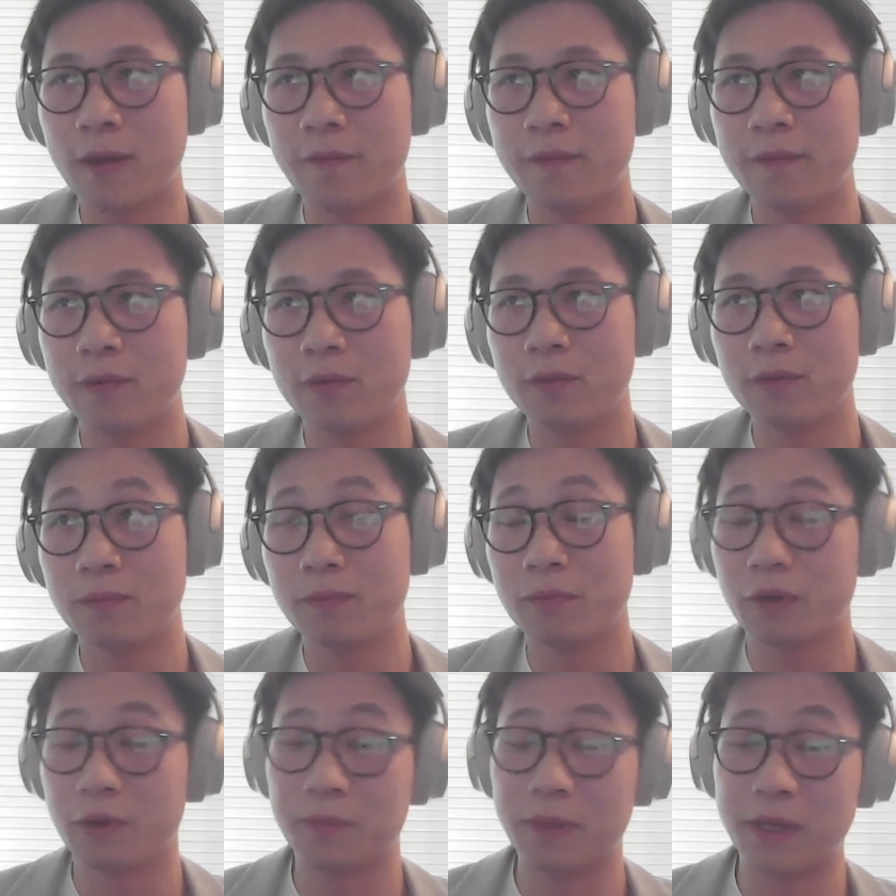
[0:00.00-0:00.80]

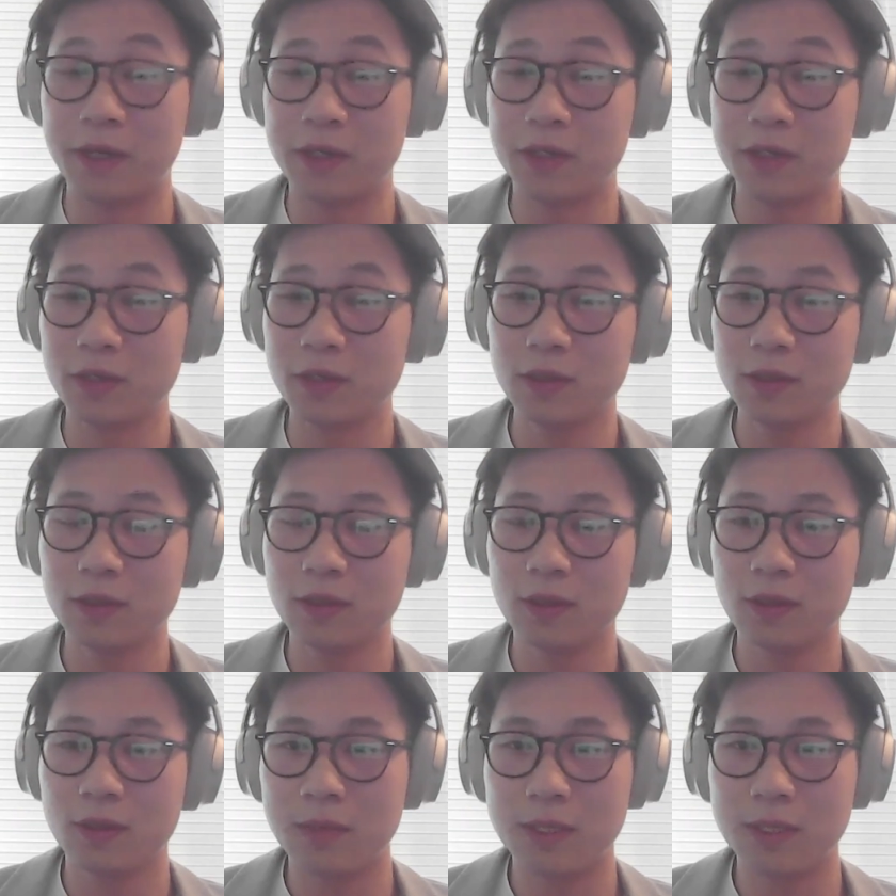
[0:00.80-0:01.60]
revenue per
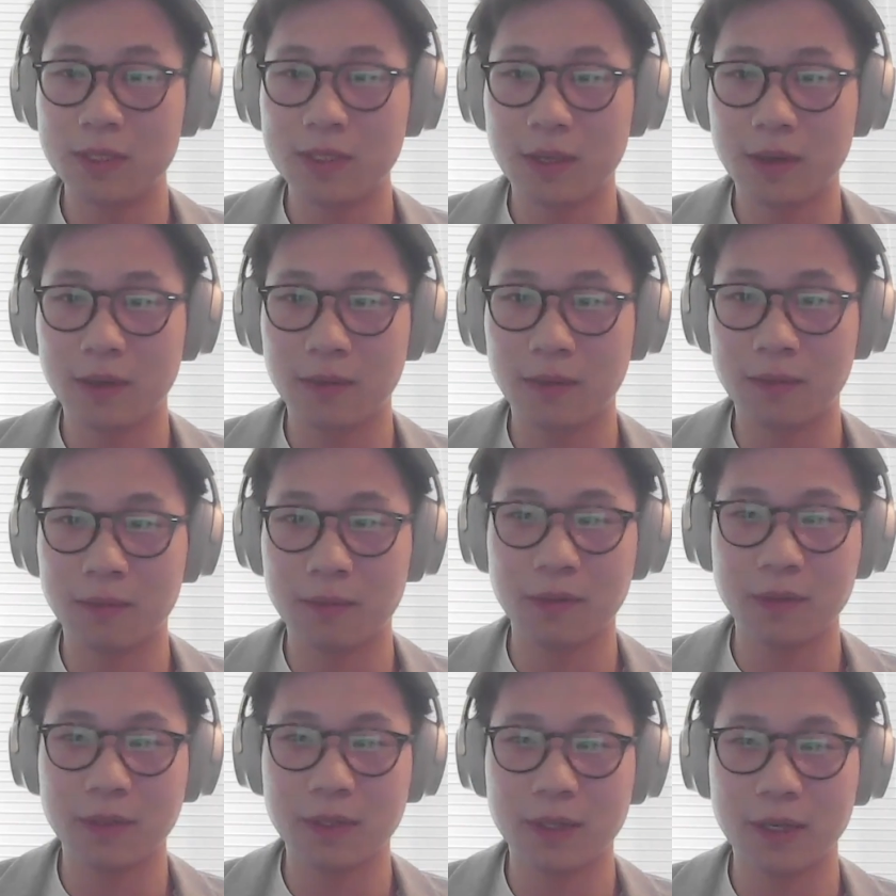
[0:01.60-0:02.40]
patient, maybe
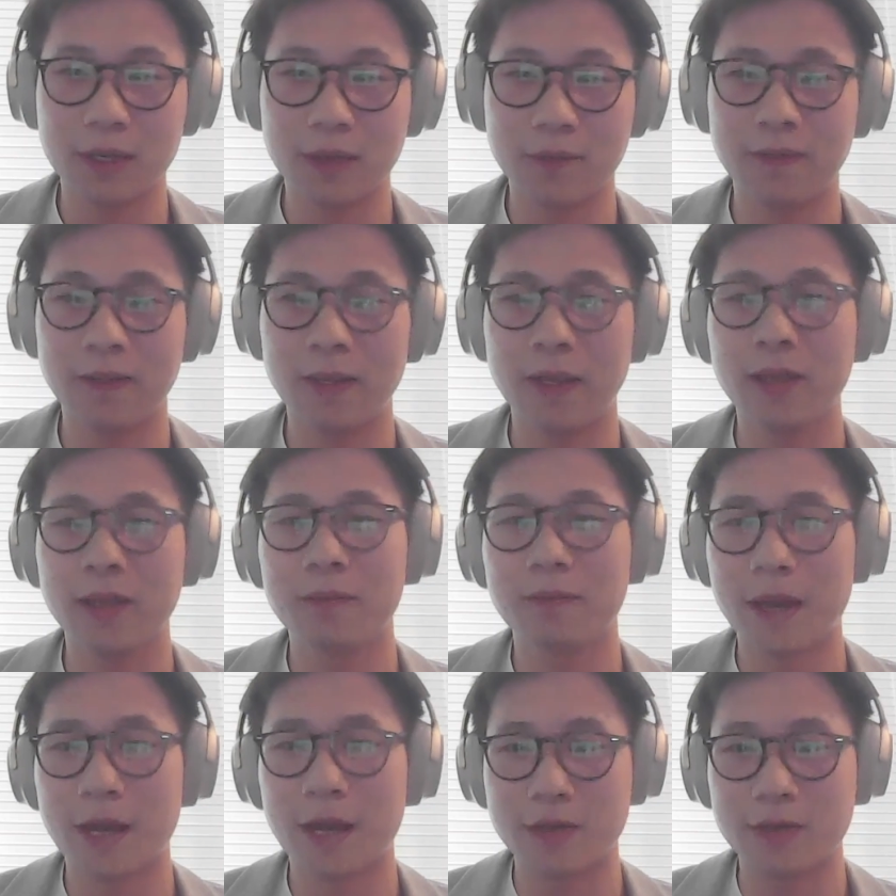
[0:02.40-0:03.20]
some kind of
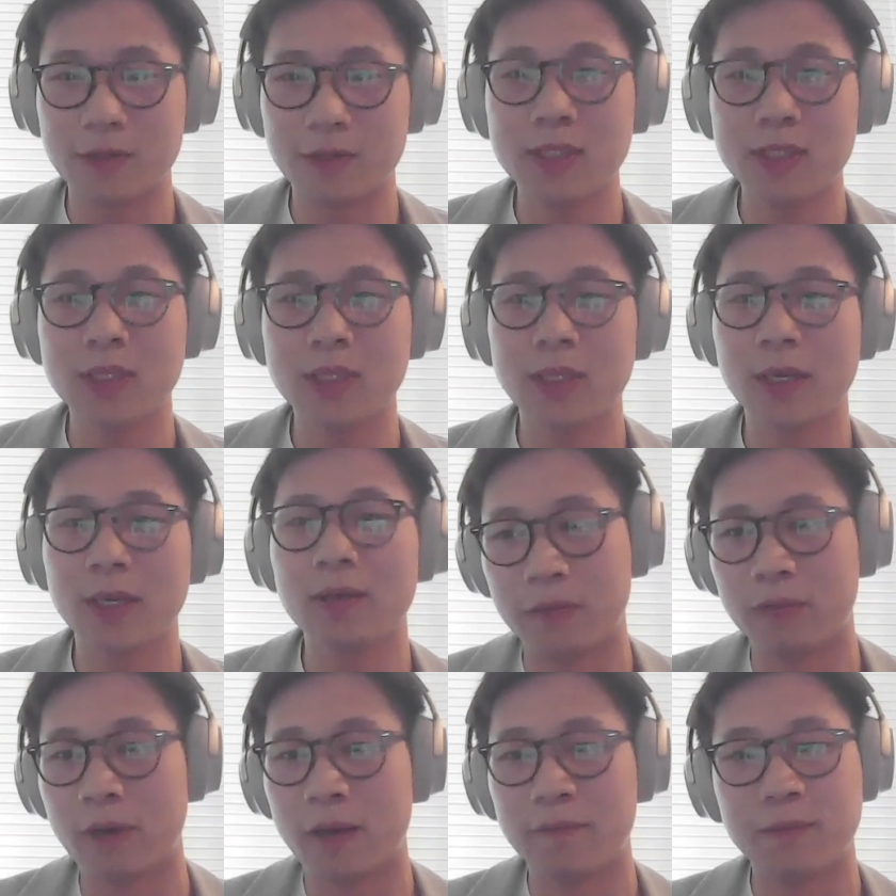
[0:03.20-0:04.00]
like metrics,
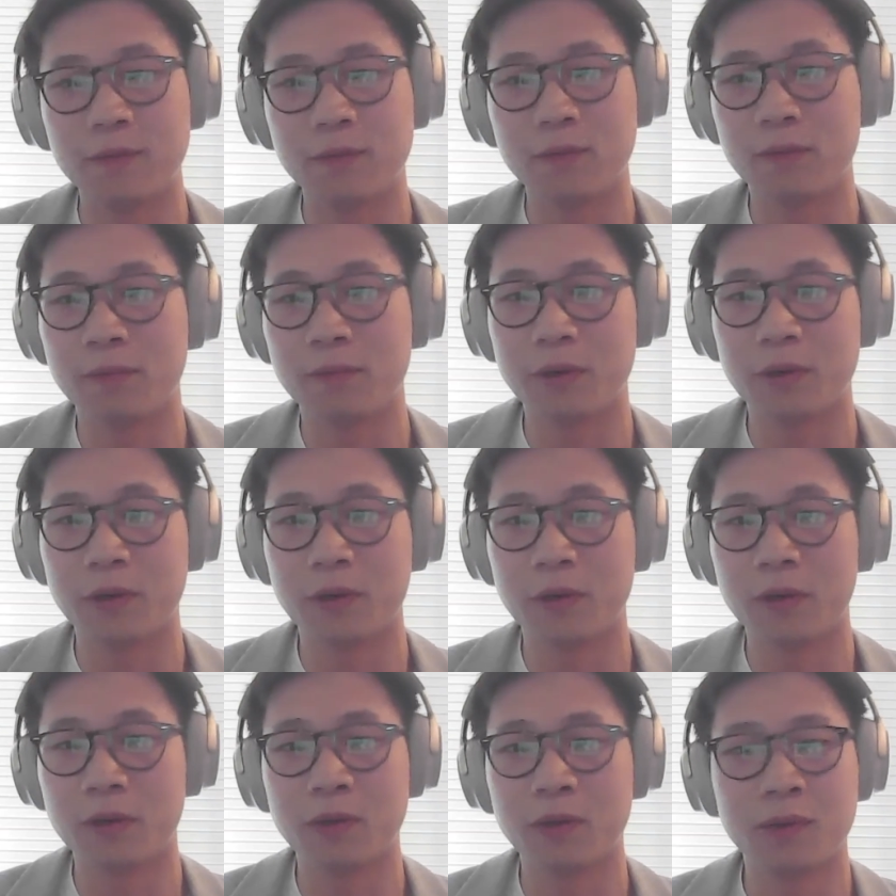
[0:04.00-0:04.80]
like revenue
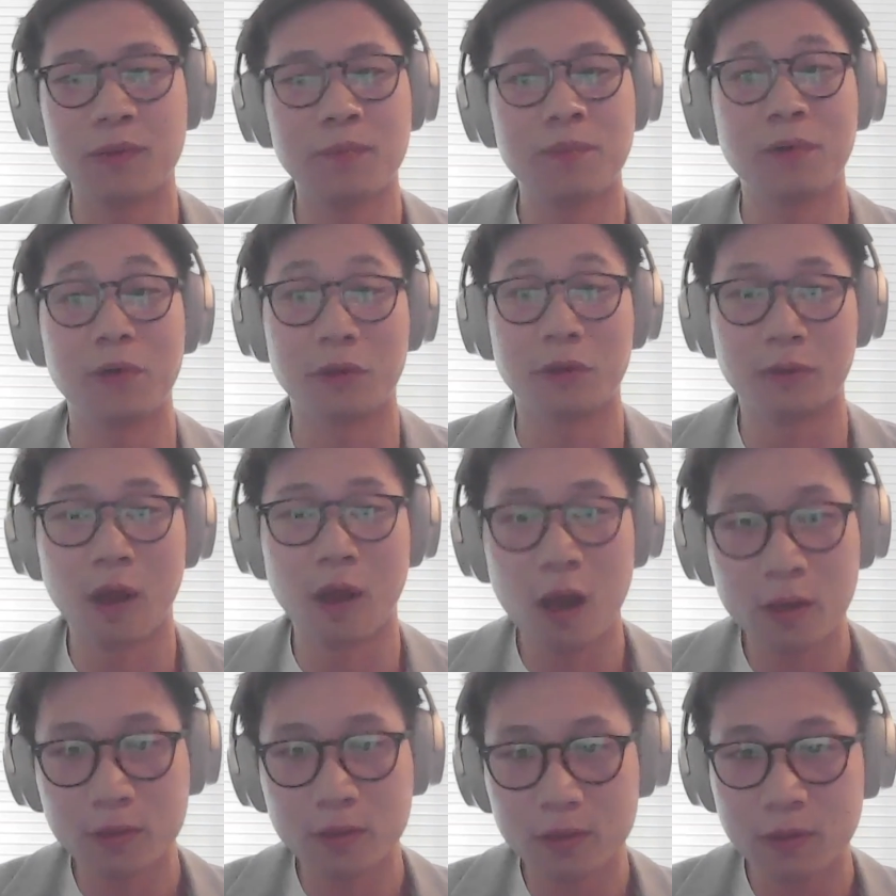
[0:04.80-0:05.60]
per
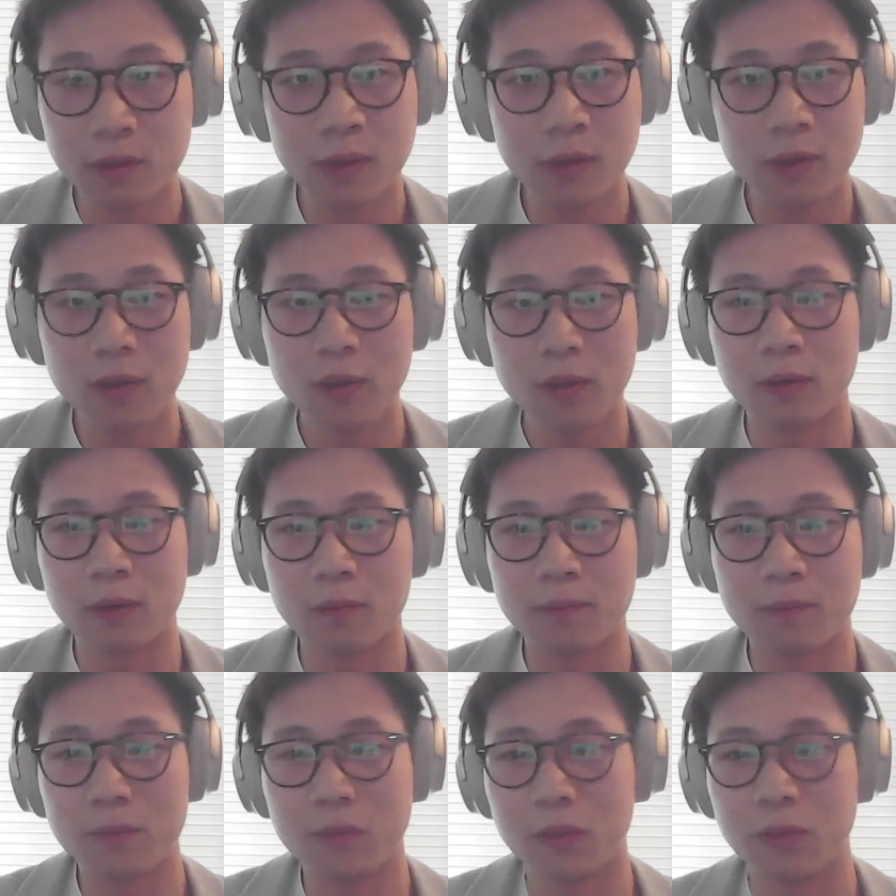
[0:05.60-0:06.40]
doctor,
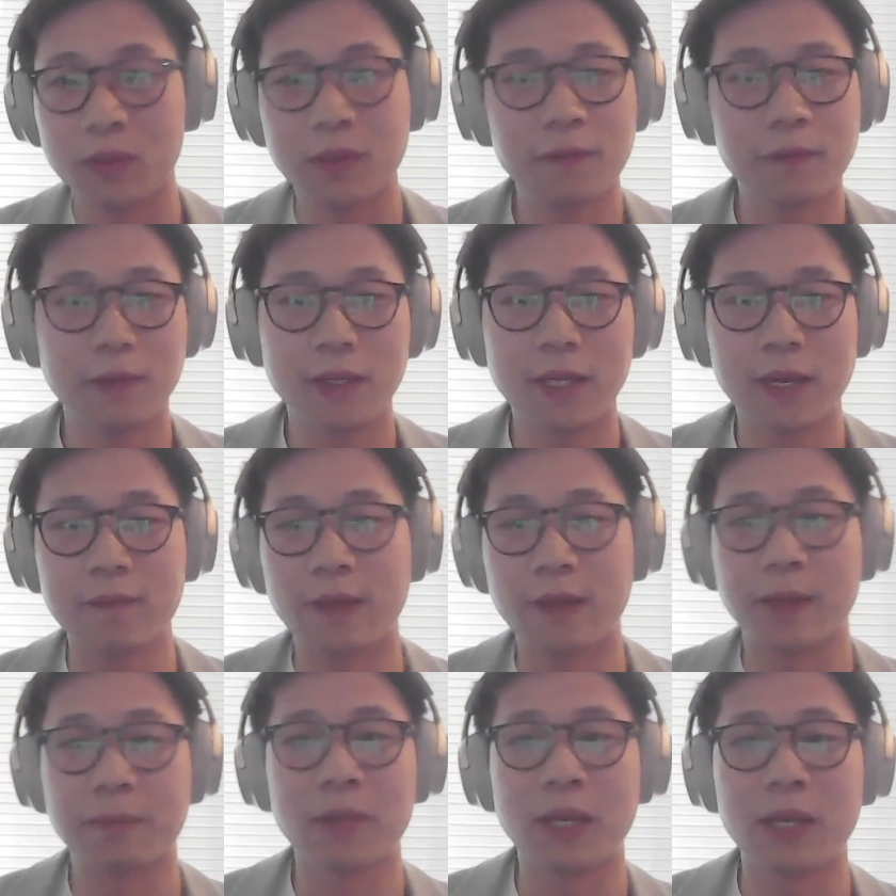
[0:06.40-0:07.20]
or different
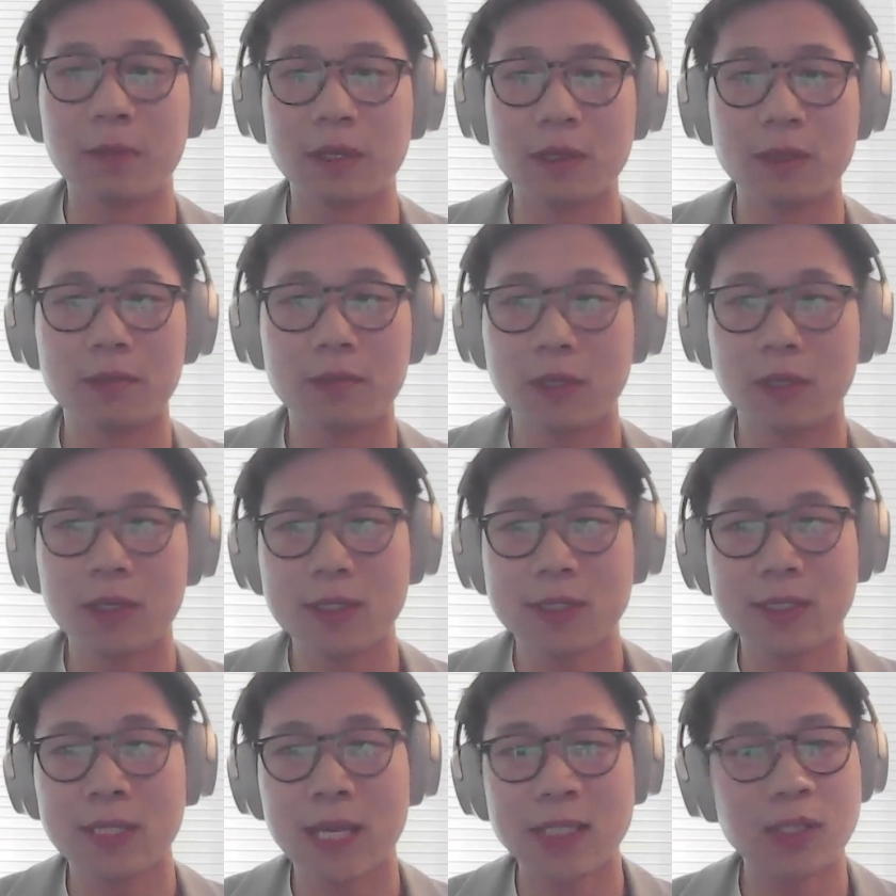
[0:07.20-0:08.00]
kind of like payment,
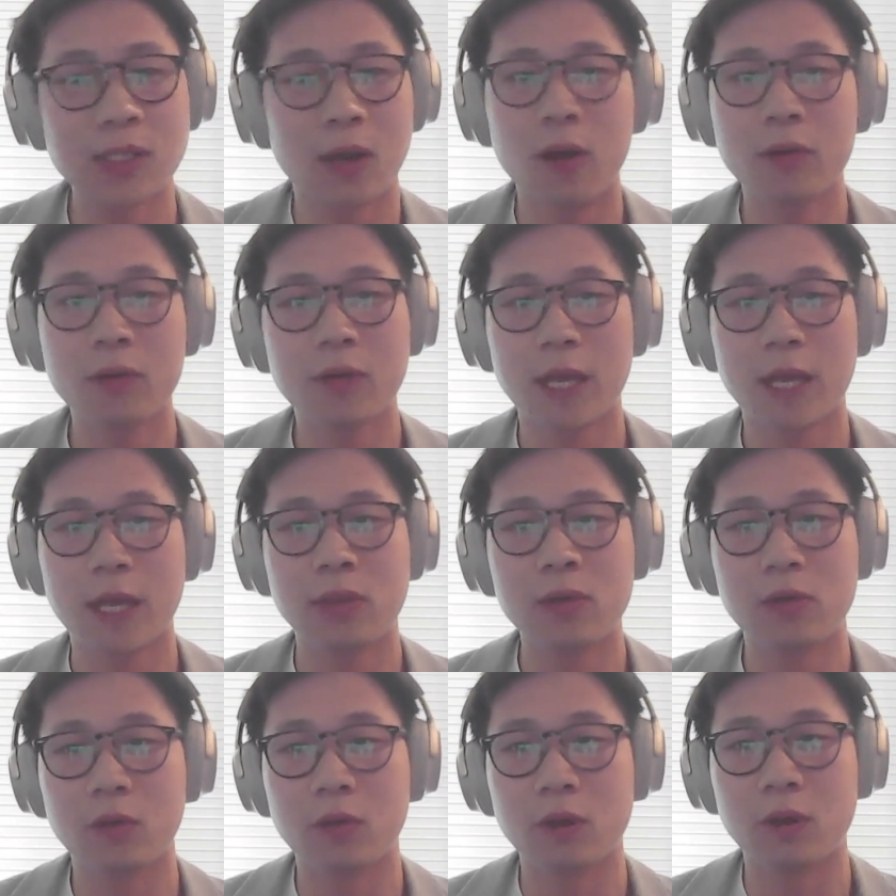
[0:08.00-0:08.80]
because that's all you
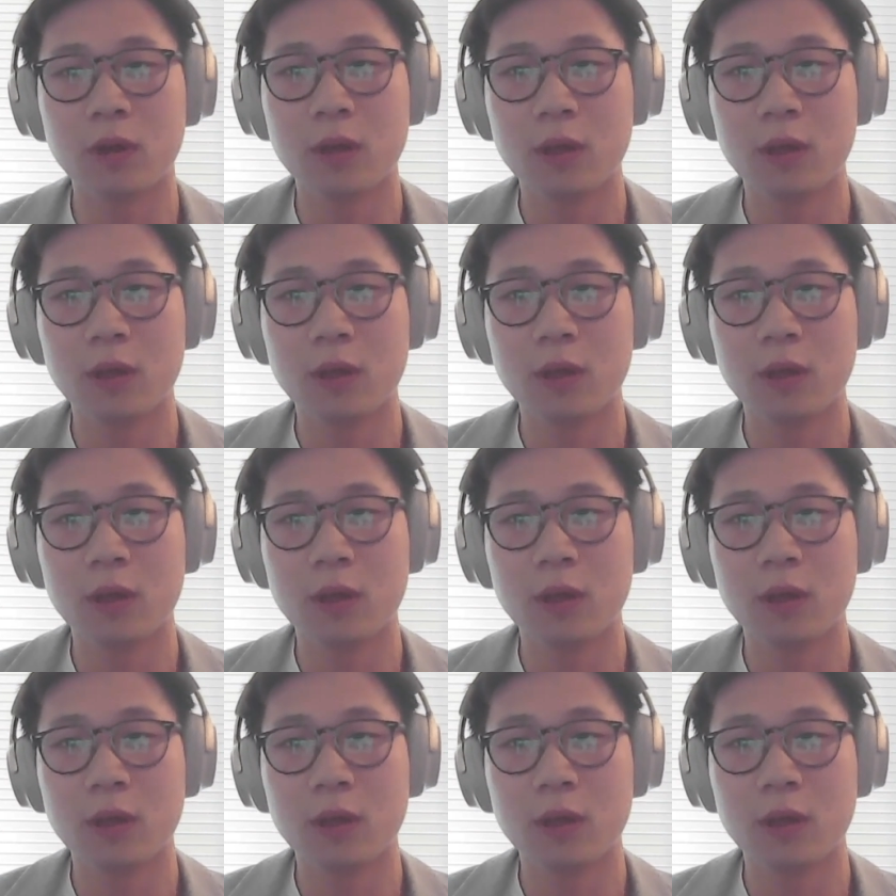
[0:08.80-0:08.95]
can do.